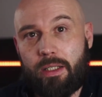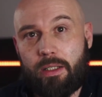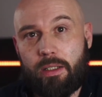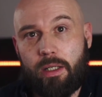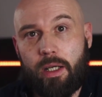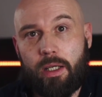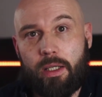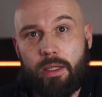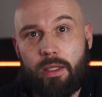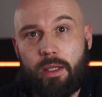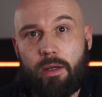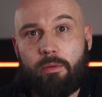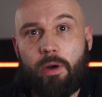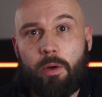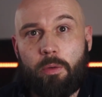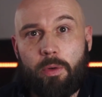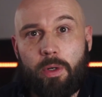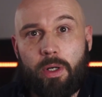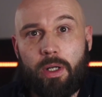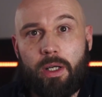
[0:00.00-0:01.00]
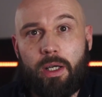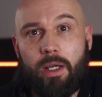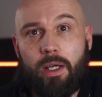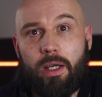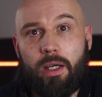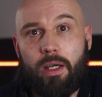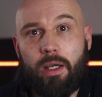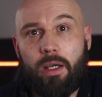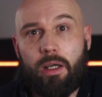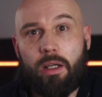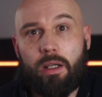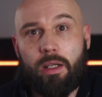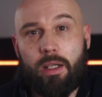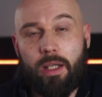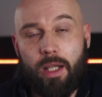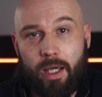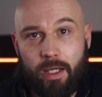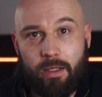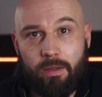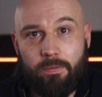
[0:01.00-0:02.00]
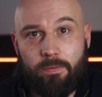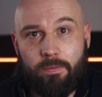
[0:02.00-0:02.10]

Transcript: take life.